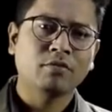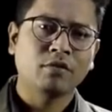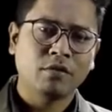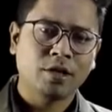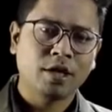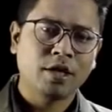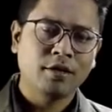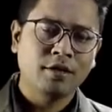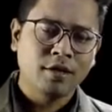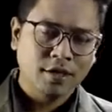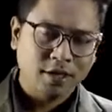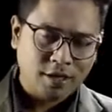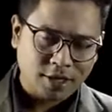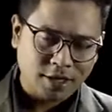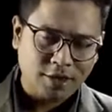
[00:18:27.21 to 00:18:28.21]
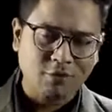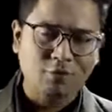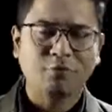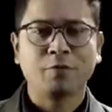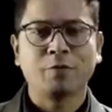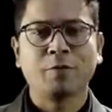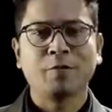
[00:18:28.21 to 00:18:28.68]
Okay, I
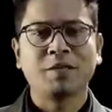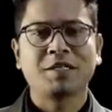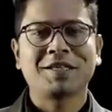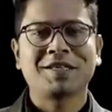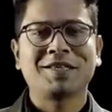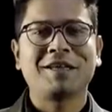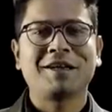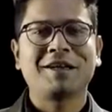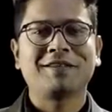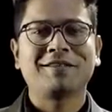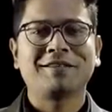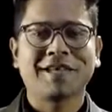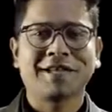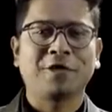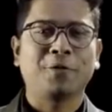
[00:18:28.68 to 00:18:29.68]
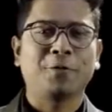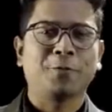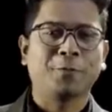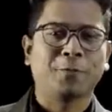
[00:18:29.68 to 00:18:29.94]
hope you will be studying hard. Thank you.